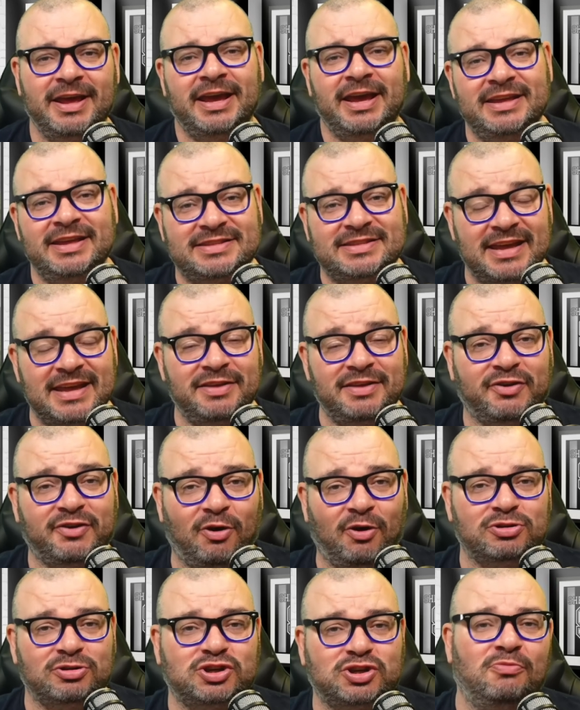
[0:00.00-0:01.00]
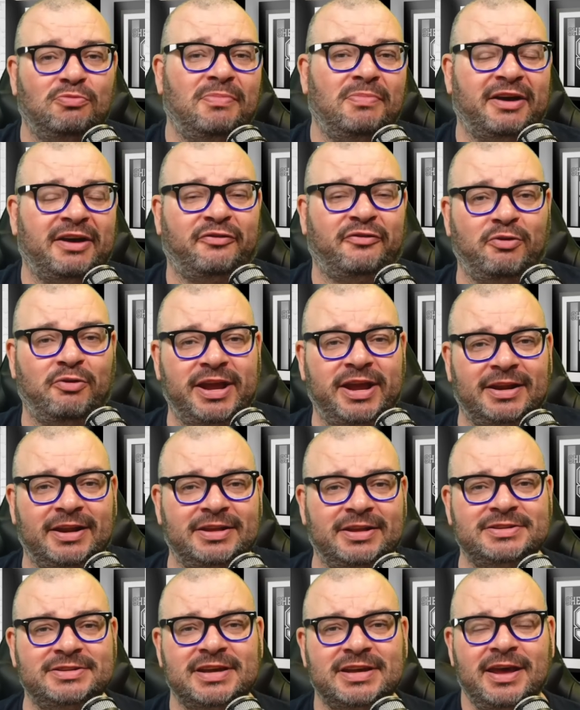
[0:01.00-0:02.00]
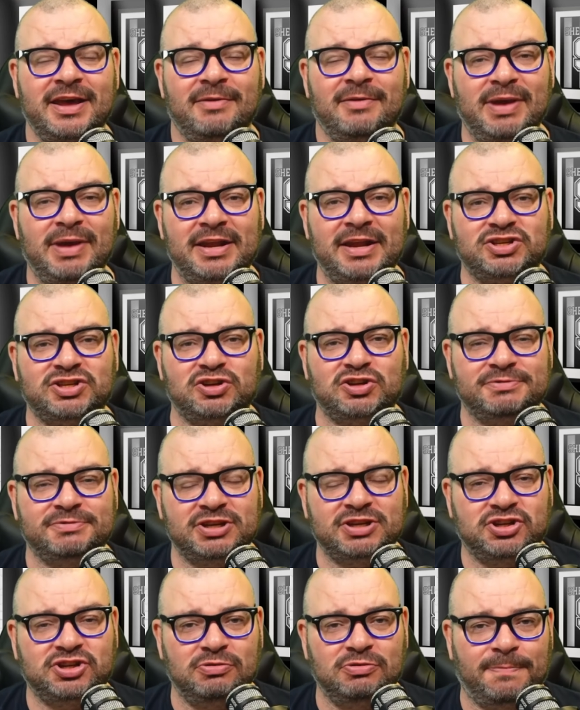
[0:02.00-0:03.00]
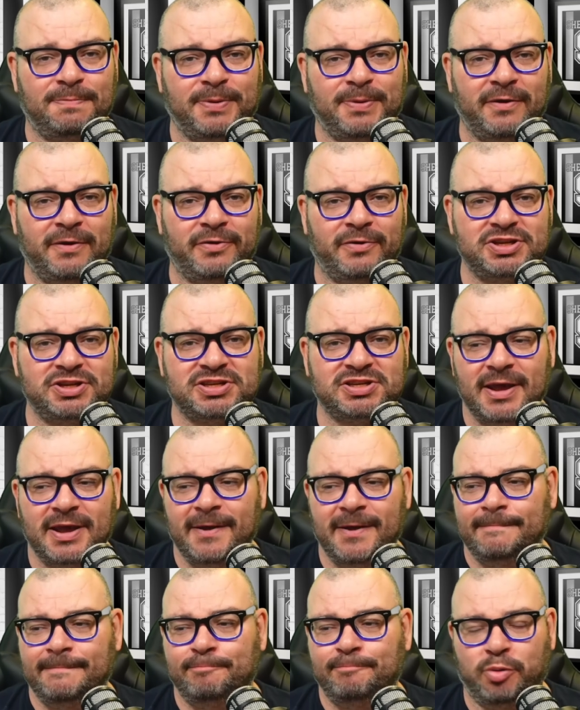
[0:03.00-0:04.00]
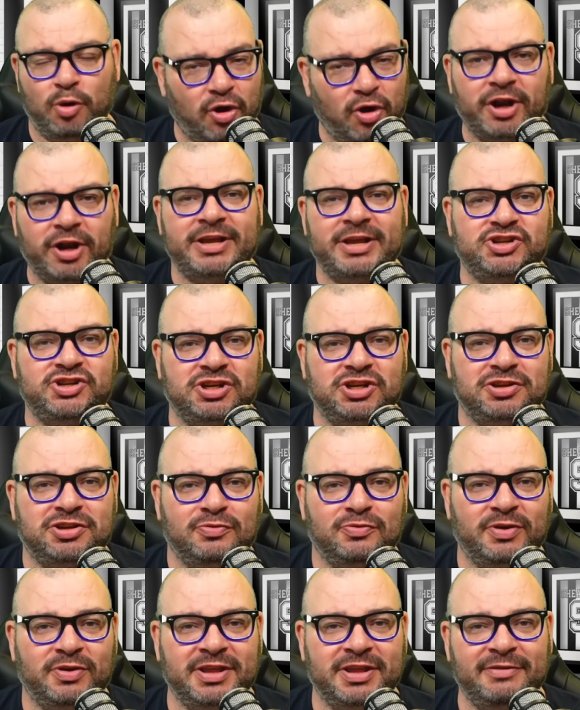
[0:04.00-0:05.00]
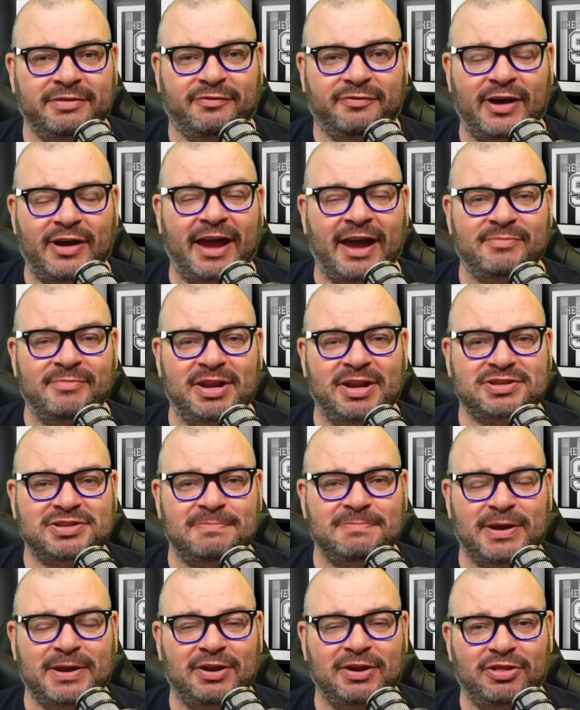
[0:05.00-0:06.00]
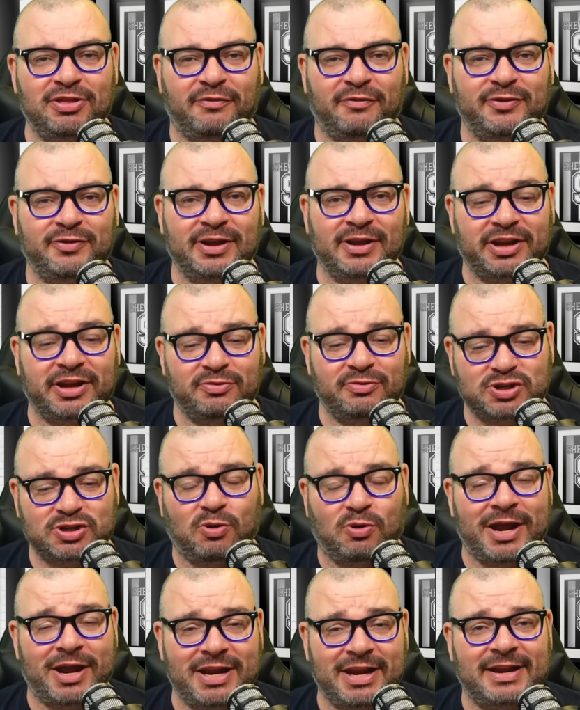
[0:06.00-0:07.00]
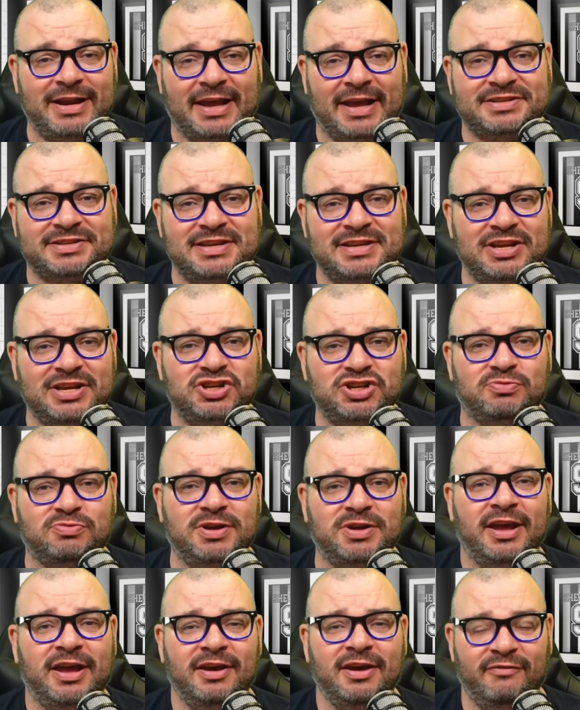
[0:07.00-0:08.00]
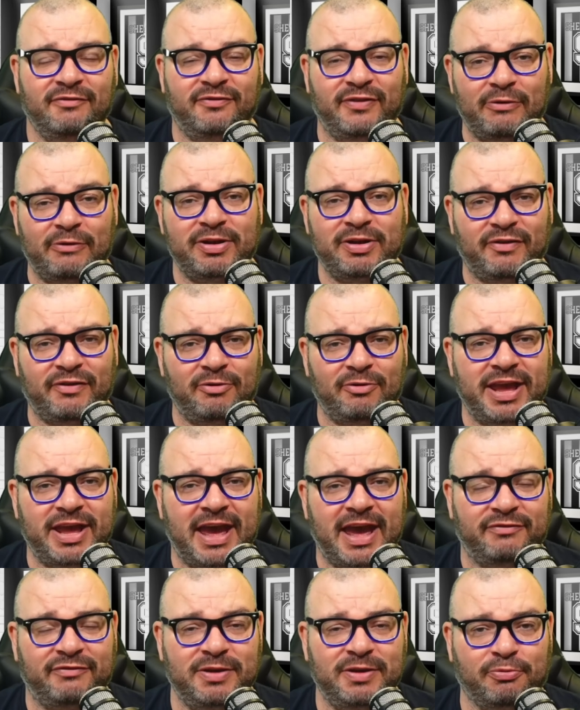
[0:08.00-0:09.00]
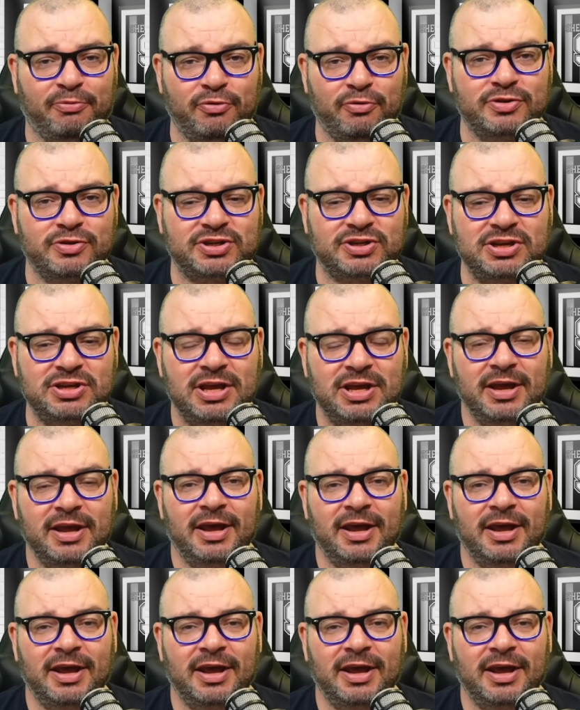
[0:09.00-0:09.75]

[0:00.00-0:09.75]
He did of course come back for England, made a substitute appearance, but got injured within 5 minutes of being on the field, and it was quite a nasty injury, very, very heavy bruising.